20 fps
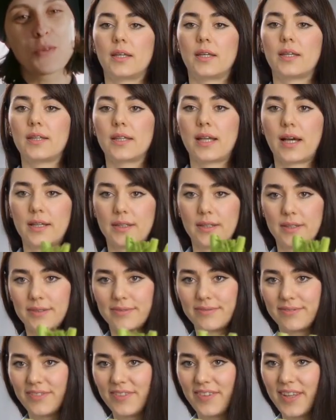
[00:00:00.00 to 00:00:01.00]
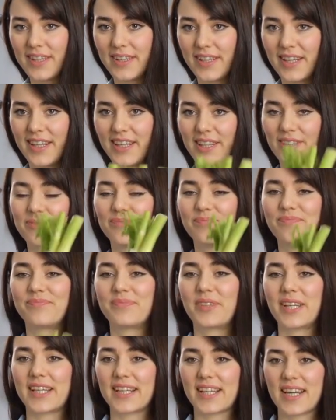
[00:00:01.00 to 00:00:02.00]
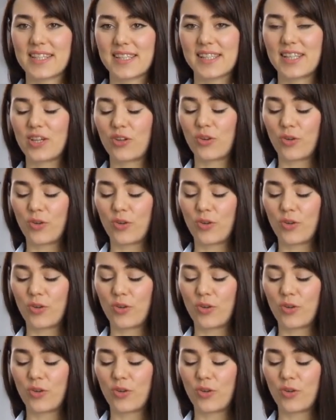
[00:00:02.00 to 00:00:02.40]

enabling you to produce engaging material